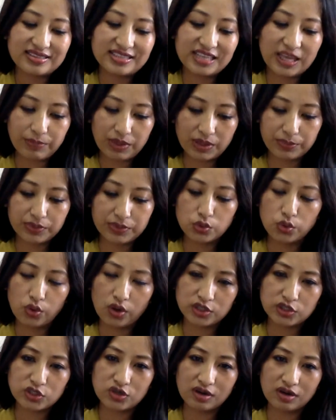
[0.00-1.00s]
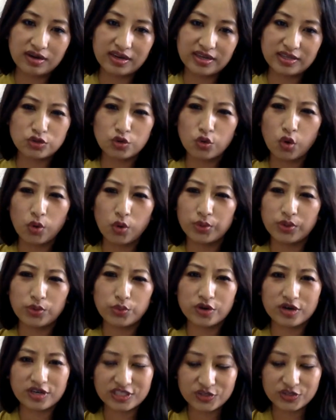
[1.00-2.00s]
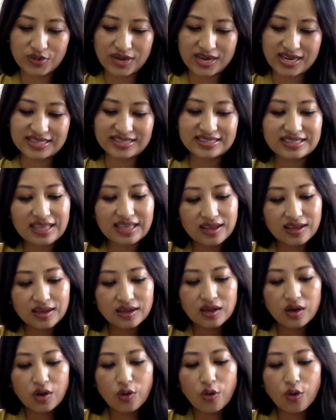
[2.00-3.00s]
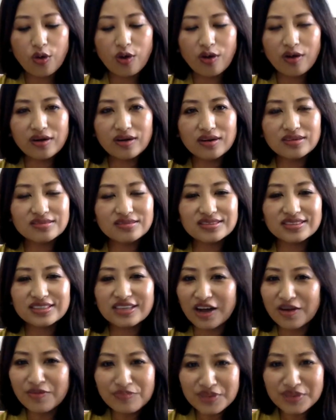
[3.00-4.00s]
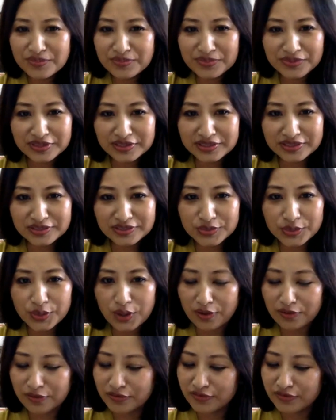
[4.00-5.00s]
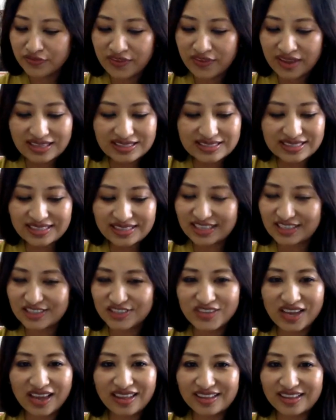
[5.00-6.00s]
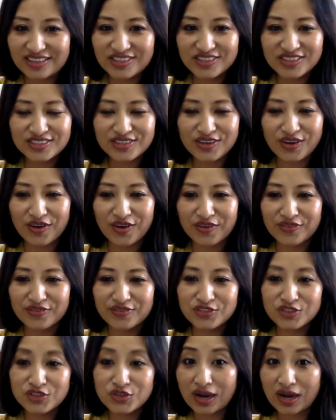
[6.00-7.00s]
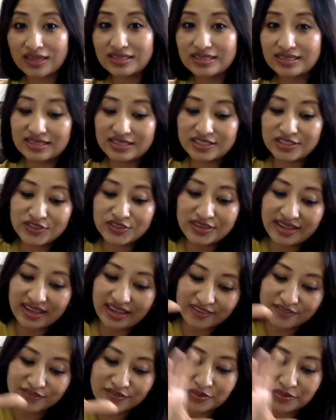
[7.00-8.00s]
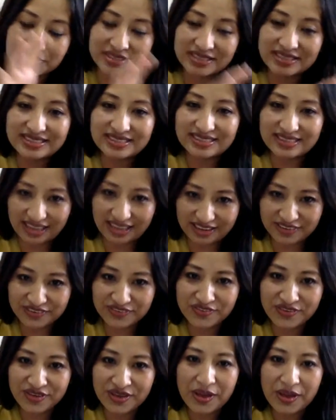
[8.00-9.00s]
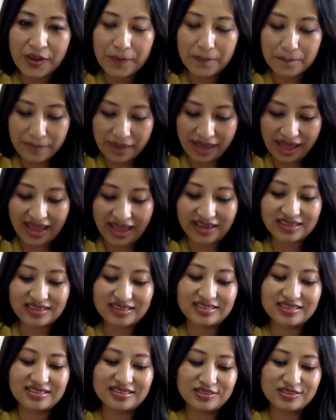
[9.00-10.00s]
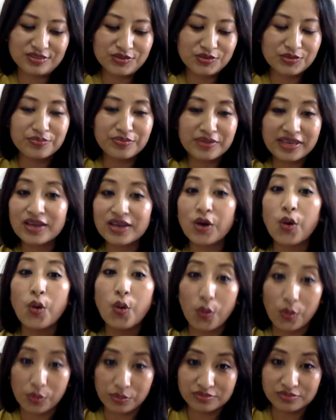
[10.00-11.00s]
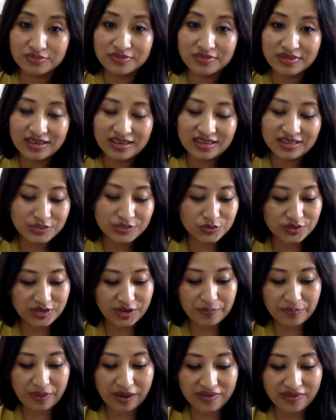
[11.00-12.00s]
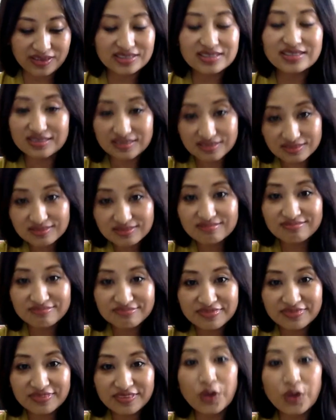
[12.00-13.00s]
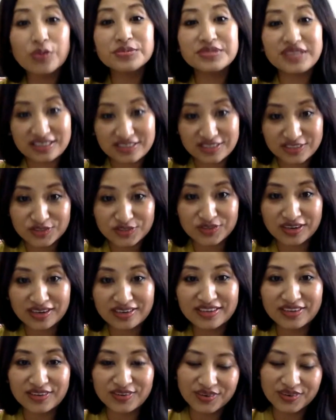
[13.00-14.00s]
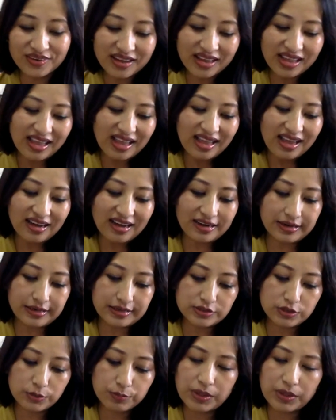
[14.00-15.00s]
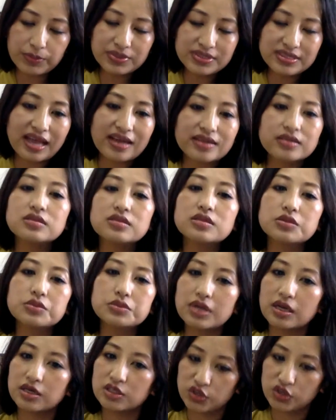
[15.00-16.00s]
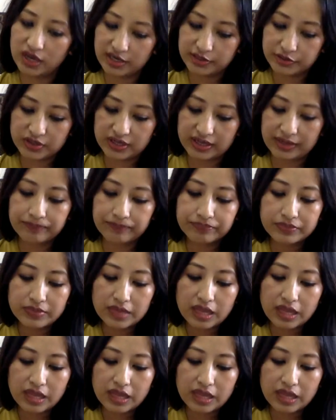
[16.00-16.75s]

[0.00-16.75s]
say people who are struggling to cope with work stress, or young people who are facing the challenges of transitioning from city life back to being home to their parents' homes, etc. You know, so people's attitudes are changing.